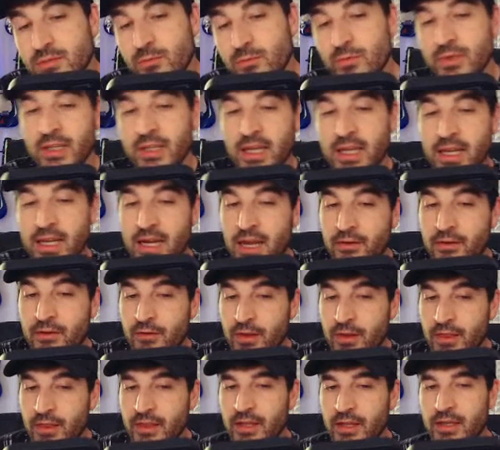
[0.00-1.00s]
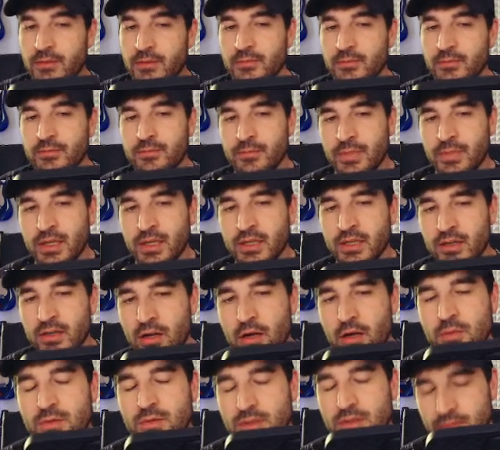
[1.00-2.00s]
than everything being
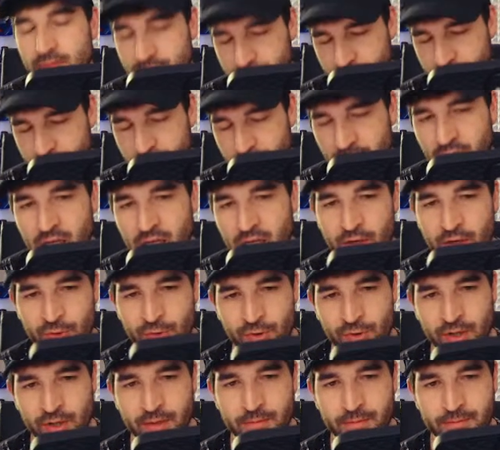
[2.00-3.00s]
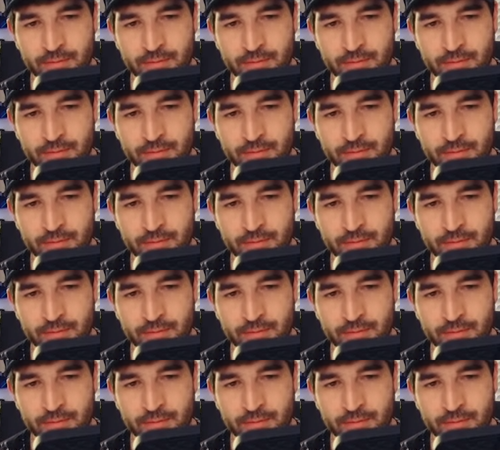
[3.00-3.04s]
knobs. I agree.